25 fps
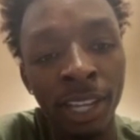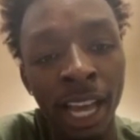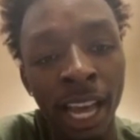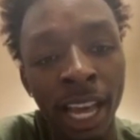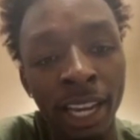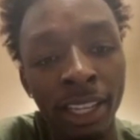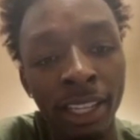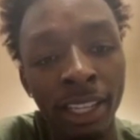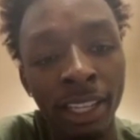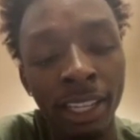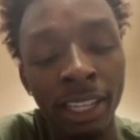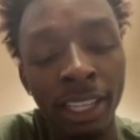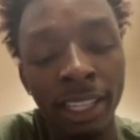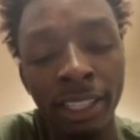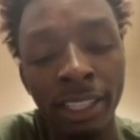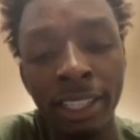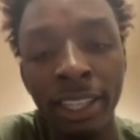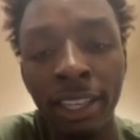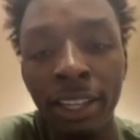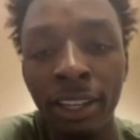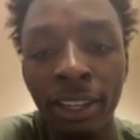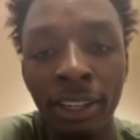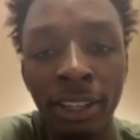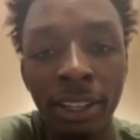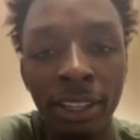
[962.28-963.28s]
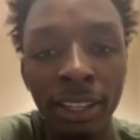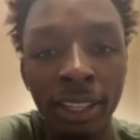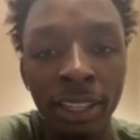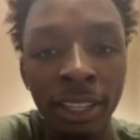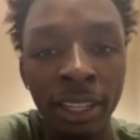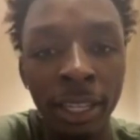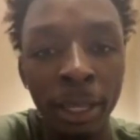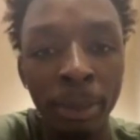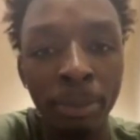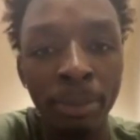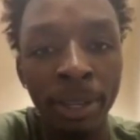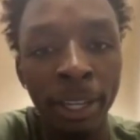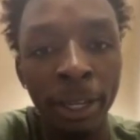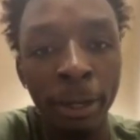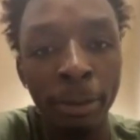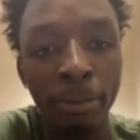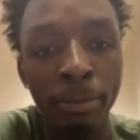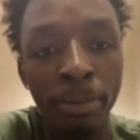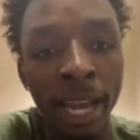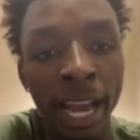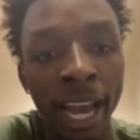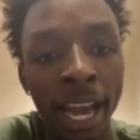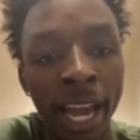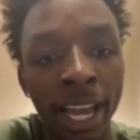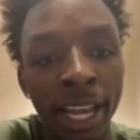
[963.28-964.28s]
got to continue to deepen your
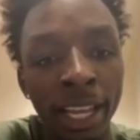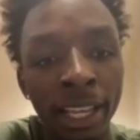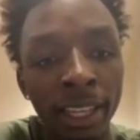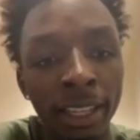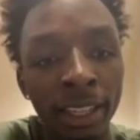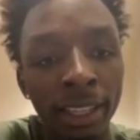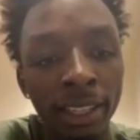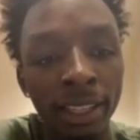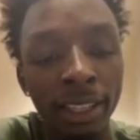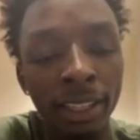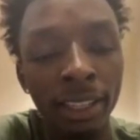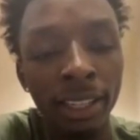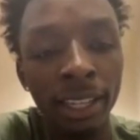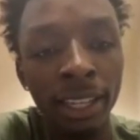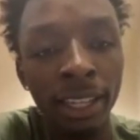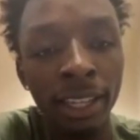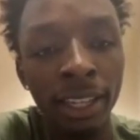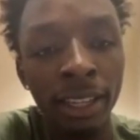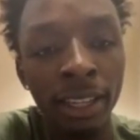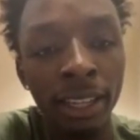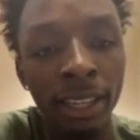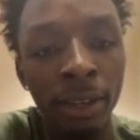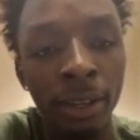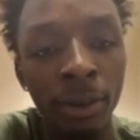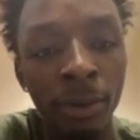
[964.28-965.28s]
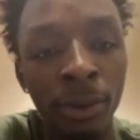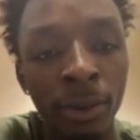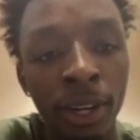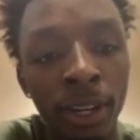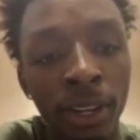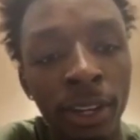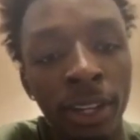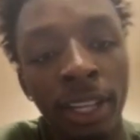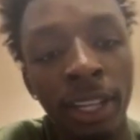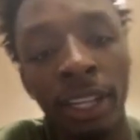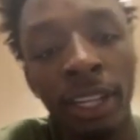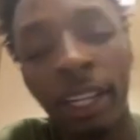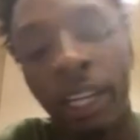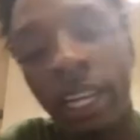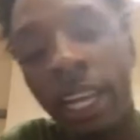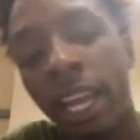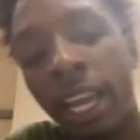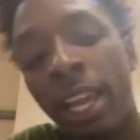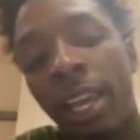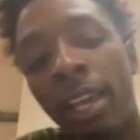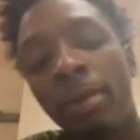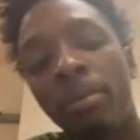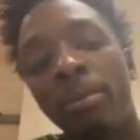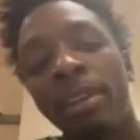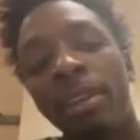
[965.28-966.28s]
bag and work on your
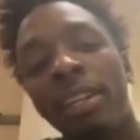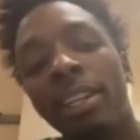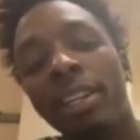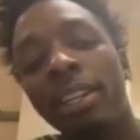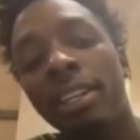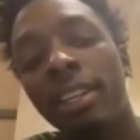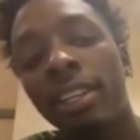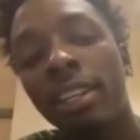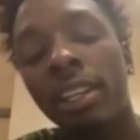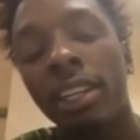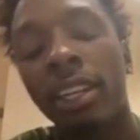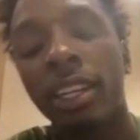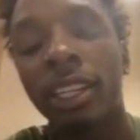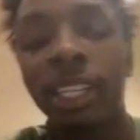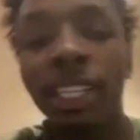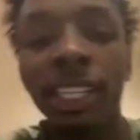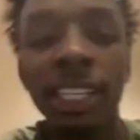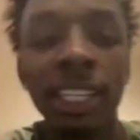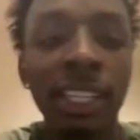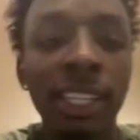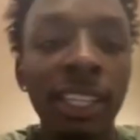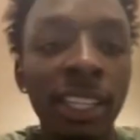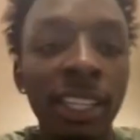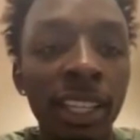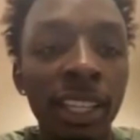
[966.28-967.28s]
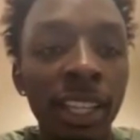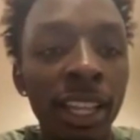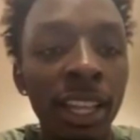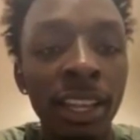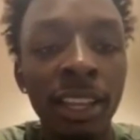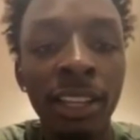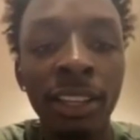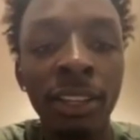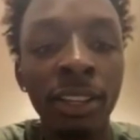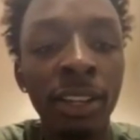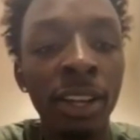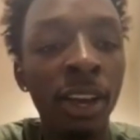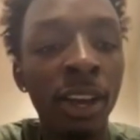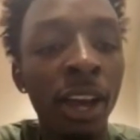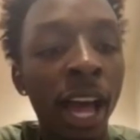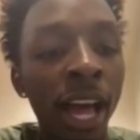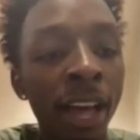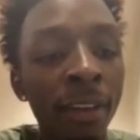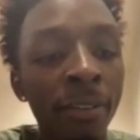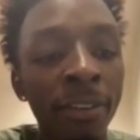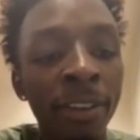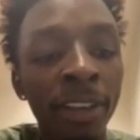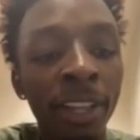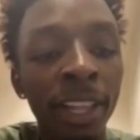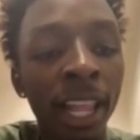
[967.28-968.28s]
game. And, you know, I
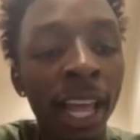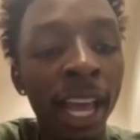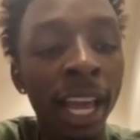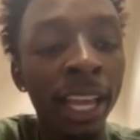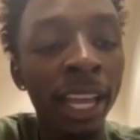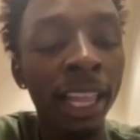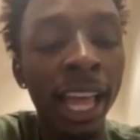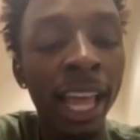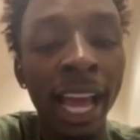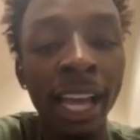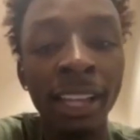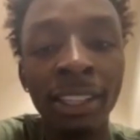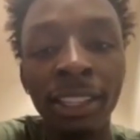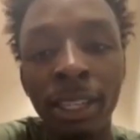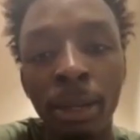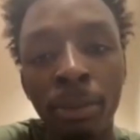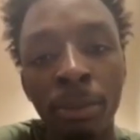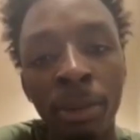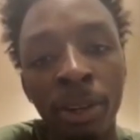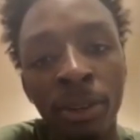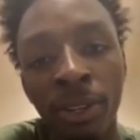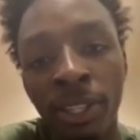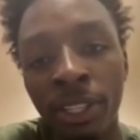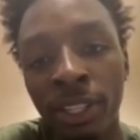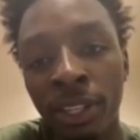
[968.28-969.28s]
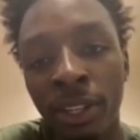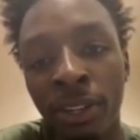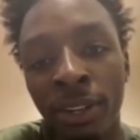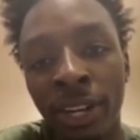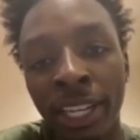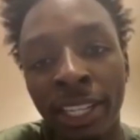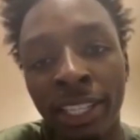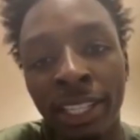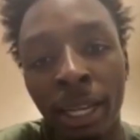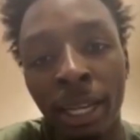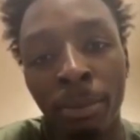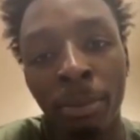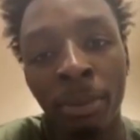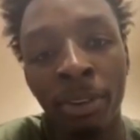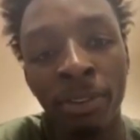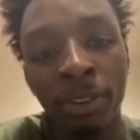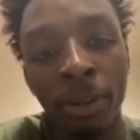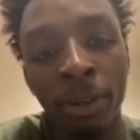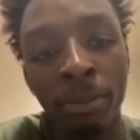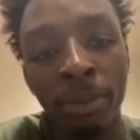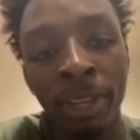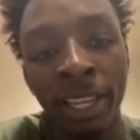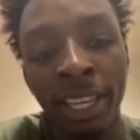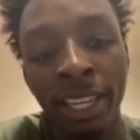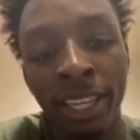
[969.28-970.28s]
feel like last summer was a great summer
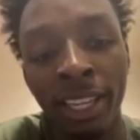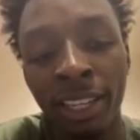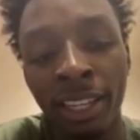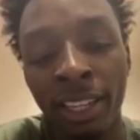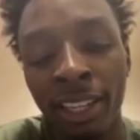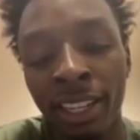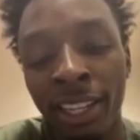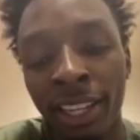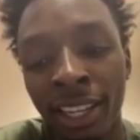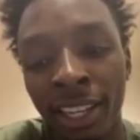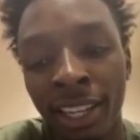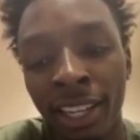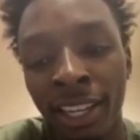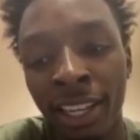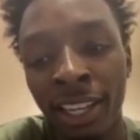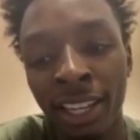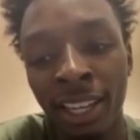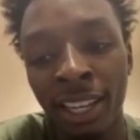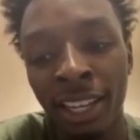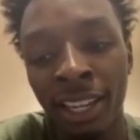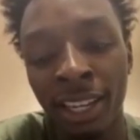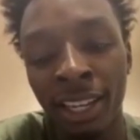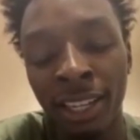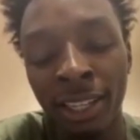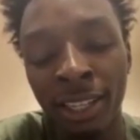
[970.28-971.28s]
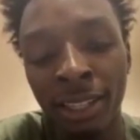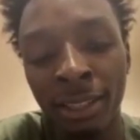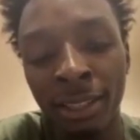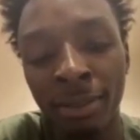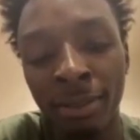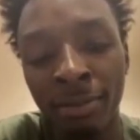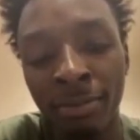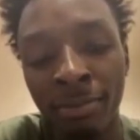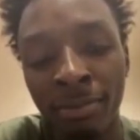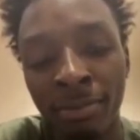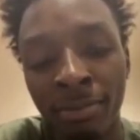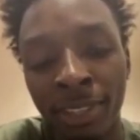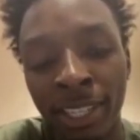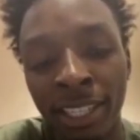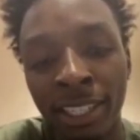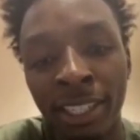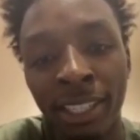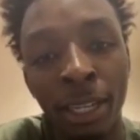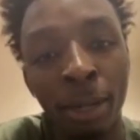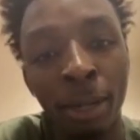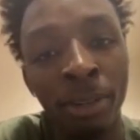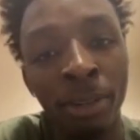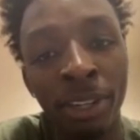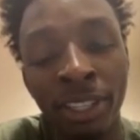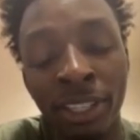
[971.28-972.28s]
for me. And this
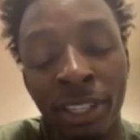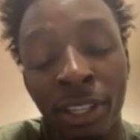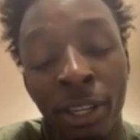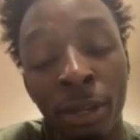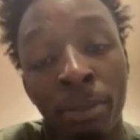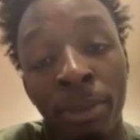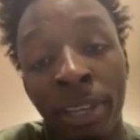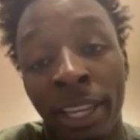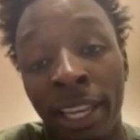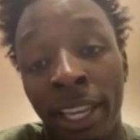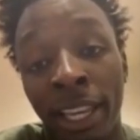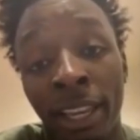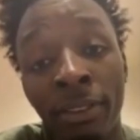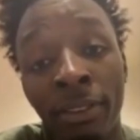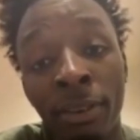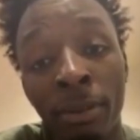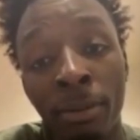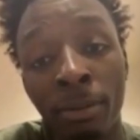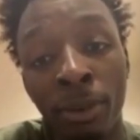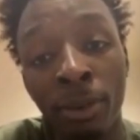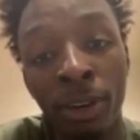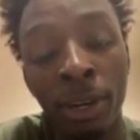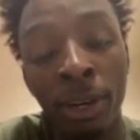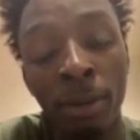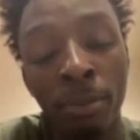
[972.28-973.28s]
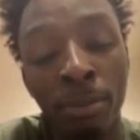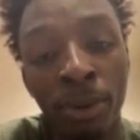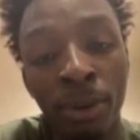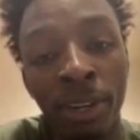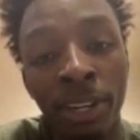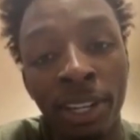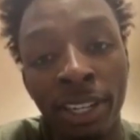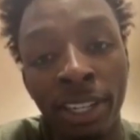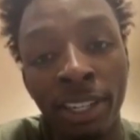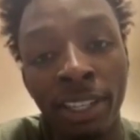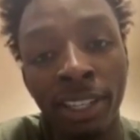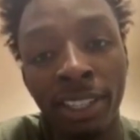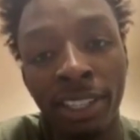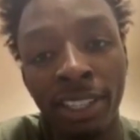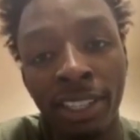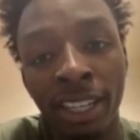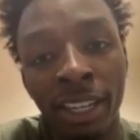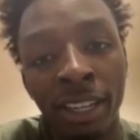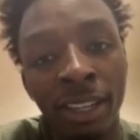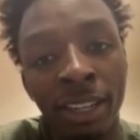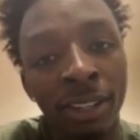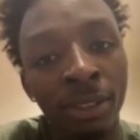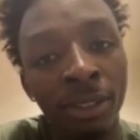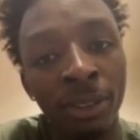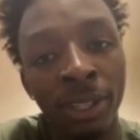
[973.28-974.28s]
summer is going to be even more important.
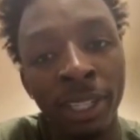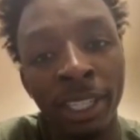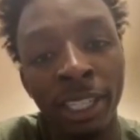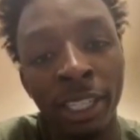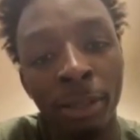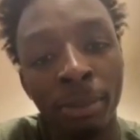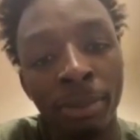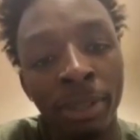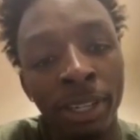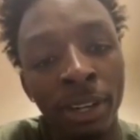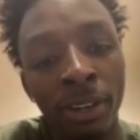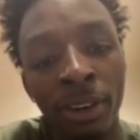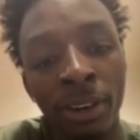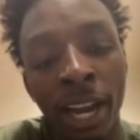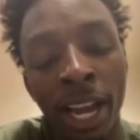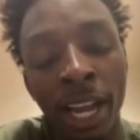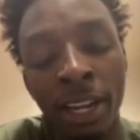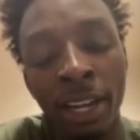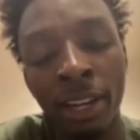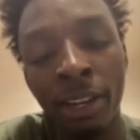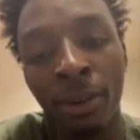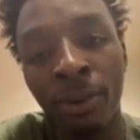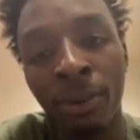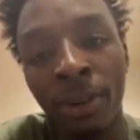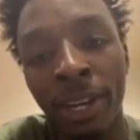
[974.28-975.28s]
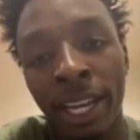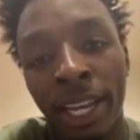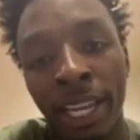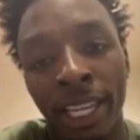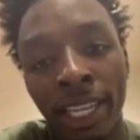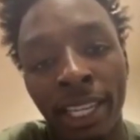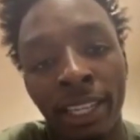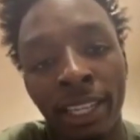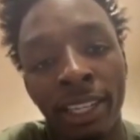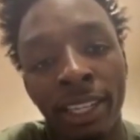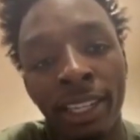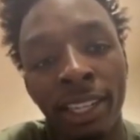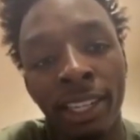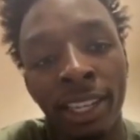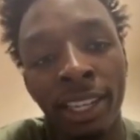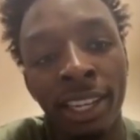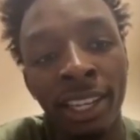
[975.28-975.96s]
So we've just been grinding away. And